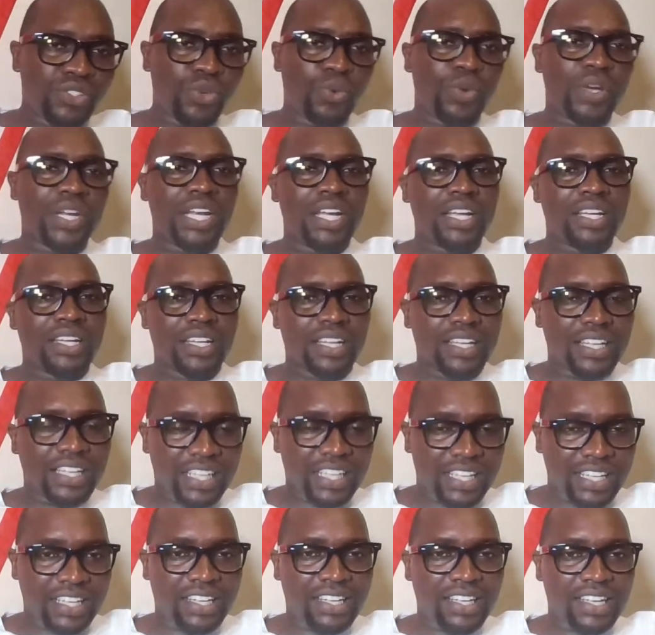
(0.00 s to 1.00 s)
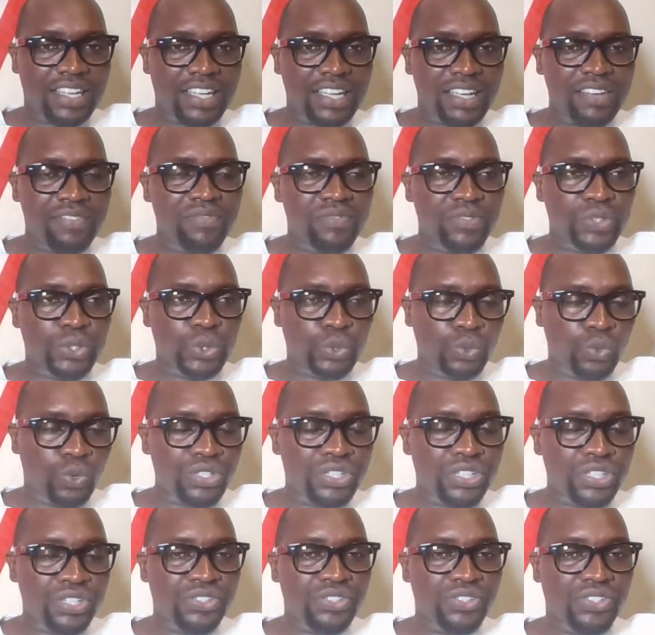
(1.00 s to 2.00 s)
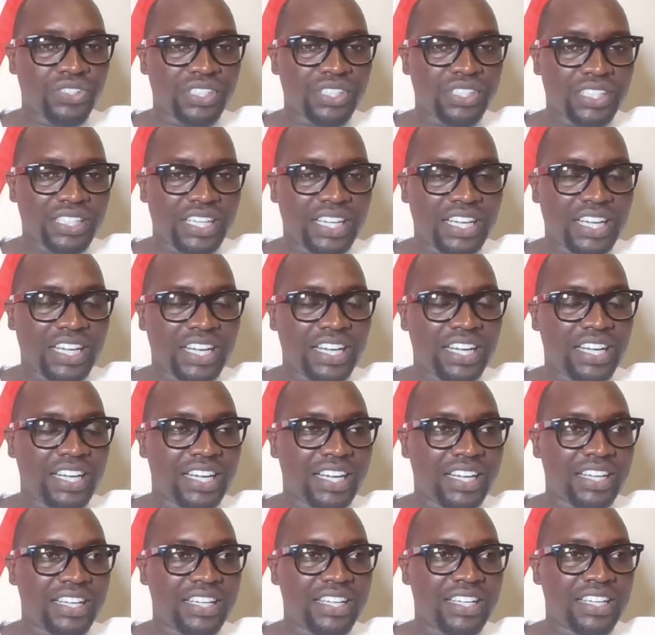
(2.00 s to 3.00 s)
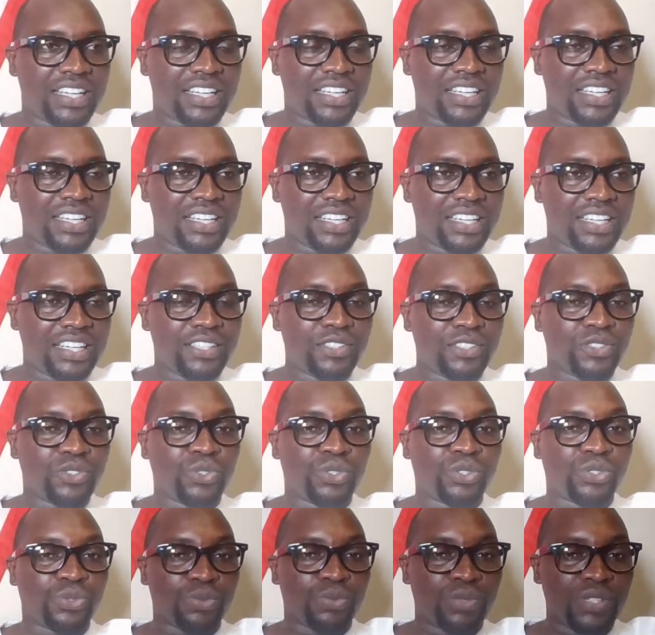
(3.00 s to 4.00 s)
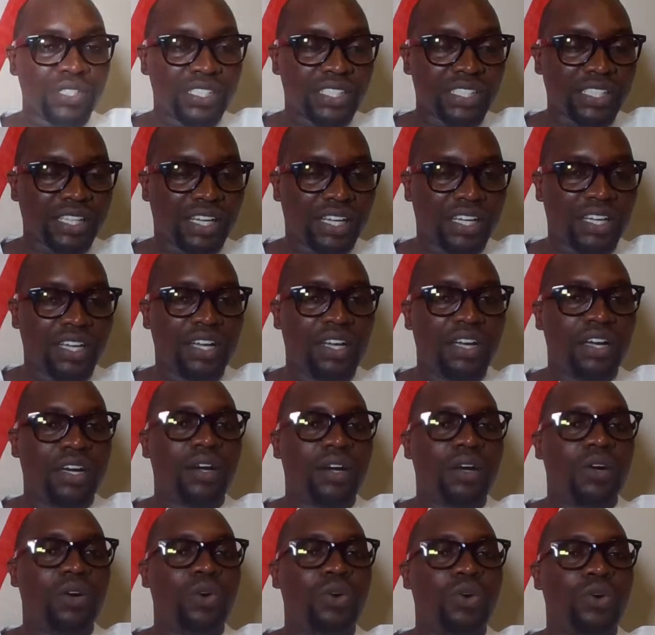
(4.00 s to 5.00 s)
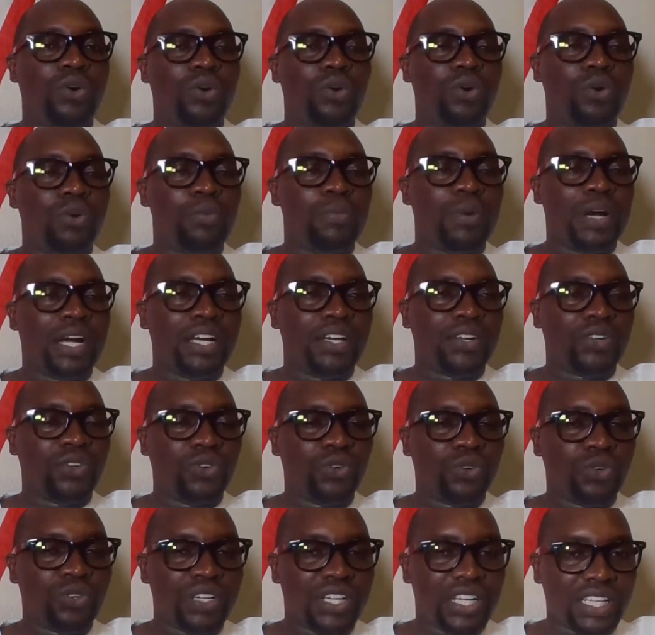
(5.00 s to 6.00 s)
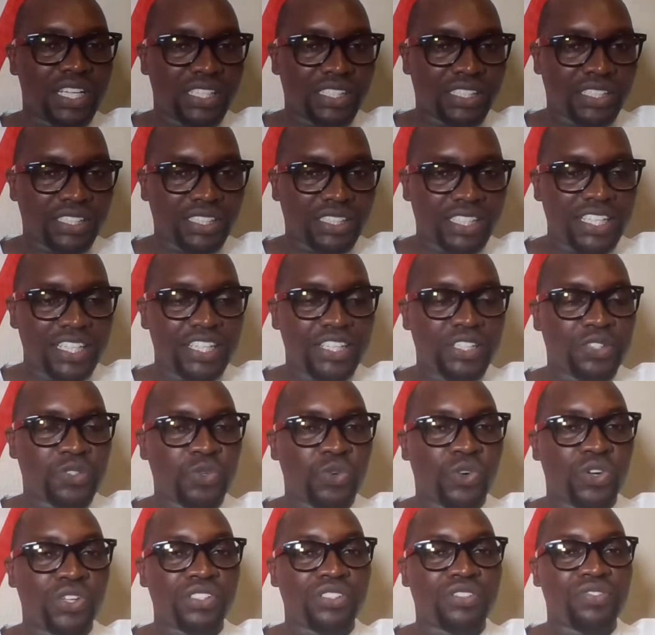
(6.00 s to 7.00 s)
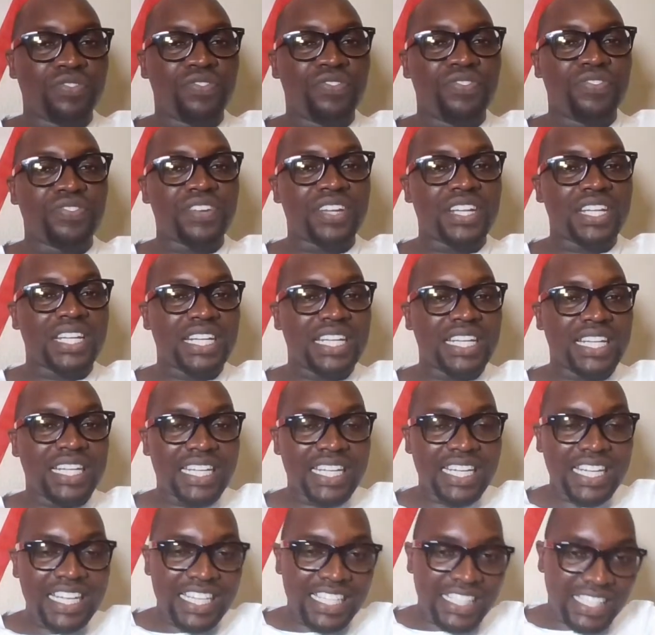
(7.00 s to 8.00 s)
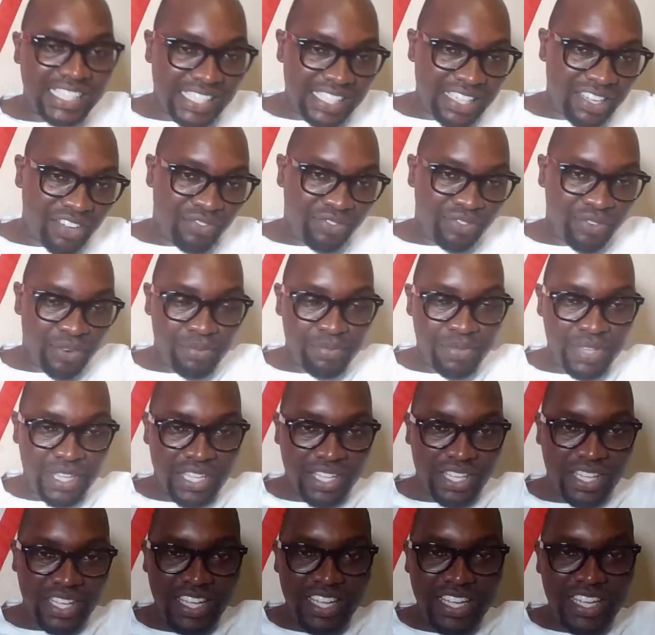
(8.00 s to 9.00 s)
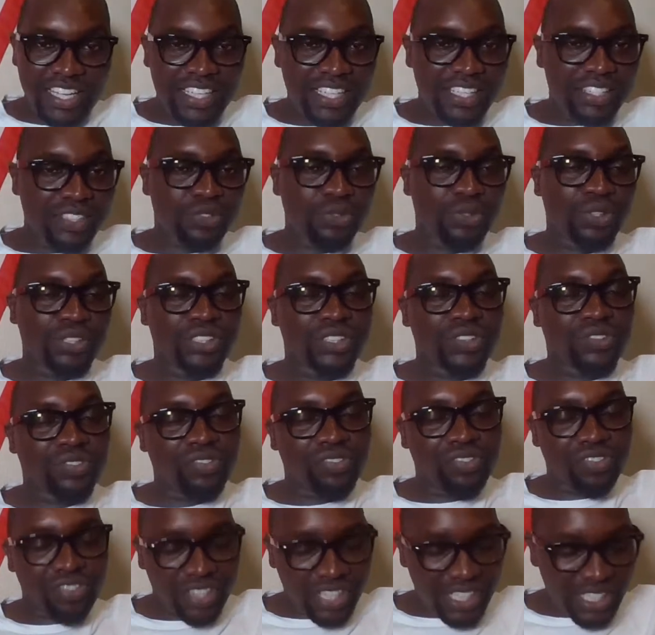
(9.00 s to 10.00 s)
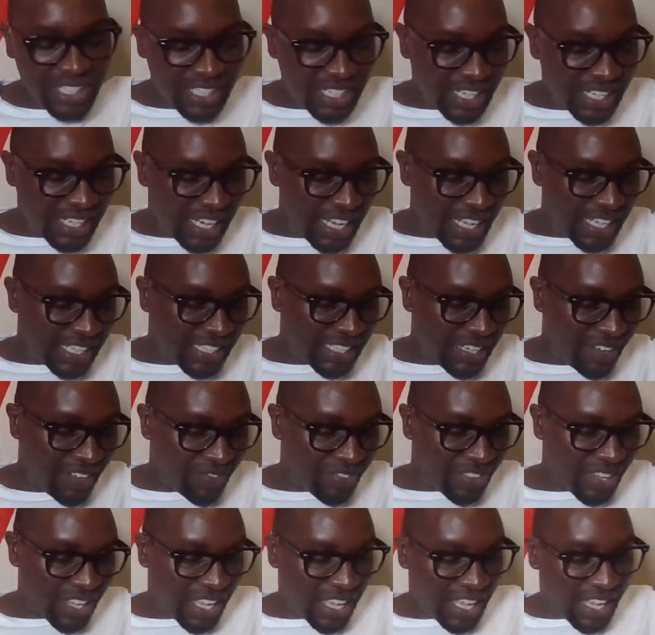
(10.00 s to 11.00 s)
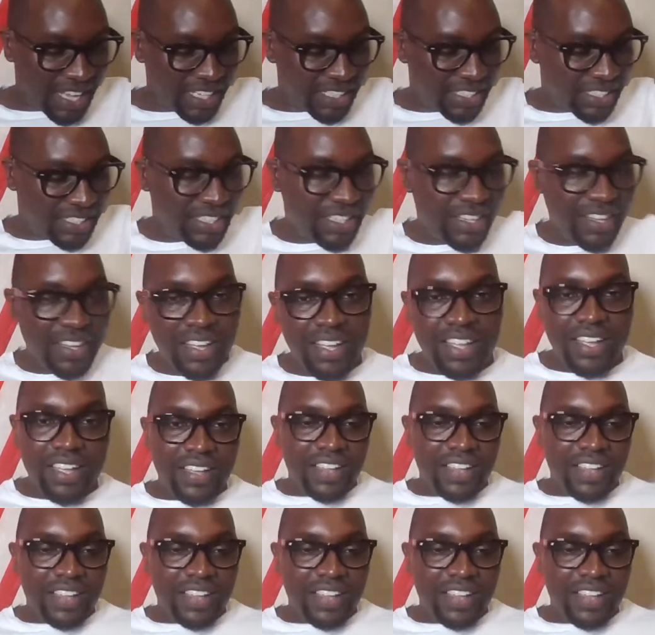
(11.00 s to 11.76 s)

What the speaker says: So when I came to Washington, it was winter. Oh my goodness. It was freezing for me. It was freezing like something else.